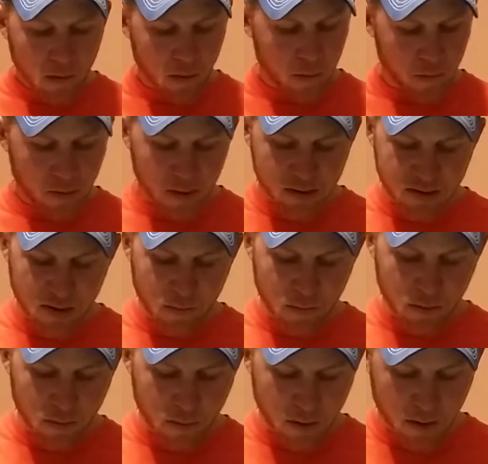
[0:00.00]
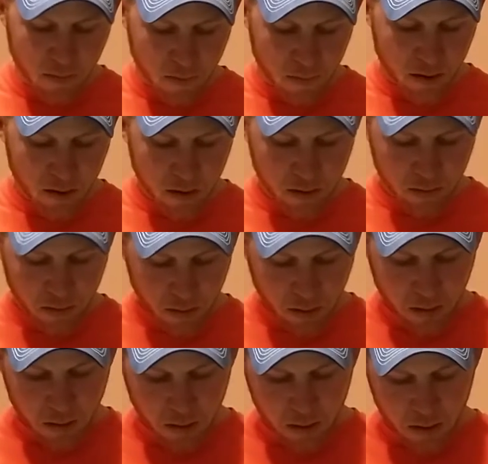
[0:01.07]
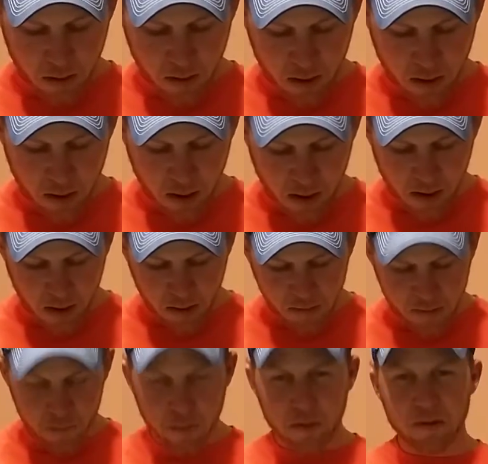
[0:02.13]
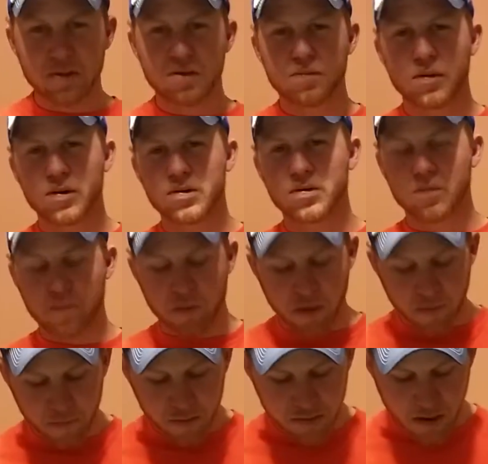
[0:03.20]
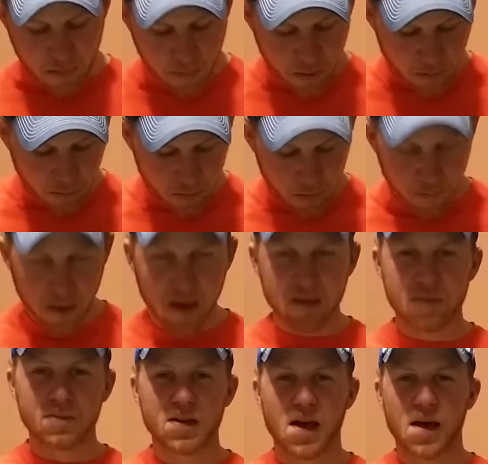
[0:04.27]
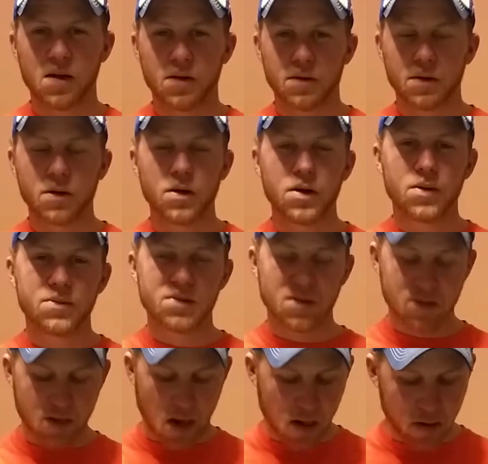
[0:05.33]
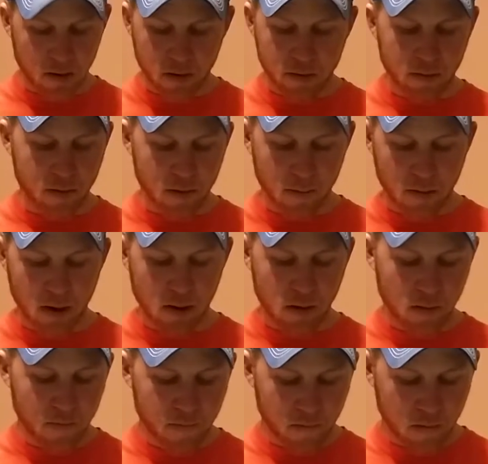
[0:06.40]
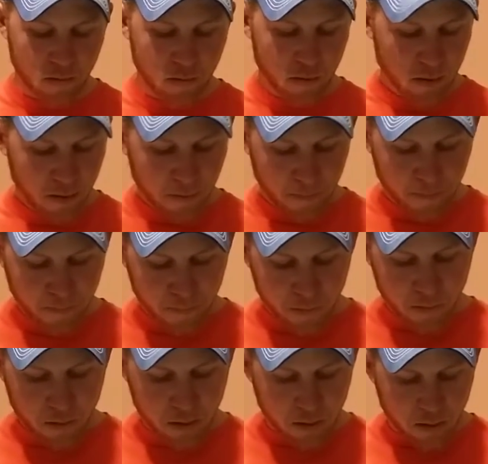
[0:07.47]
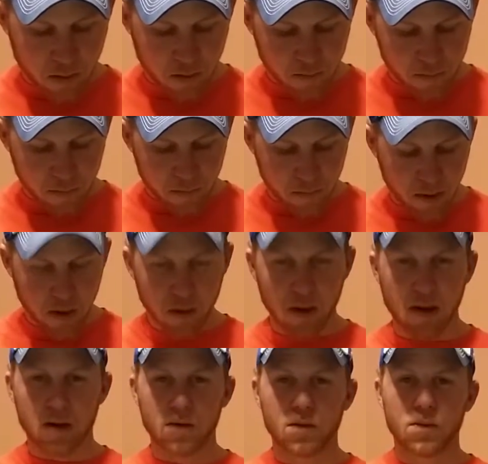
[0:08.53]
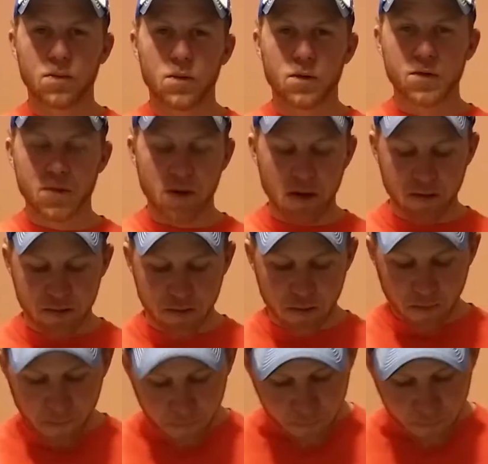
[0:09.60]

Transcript: The only things I'd really recommend, and it's really just personal preference, I'm probably going to buy some Talon grips. It's got a good grip, got a good feel, but I'd like a little more traction.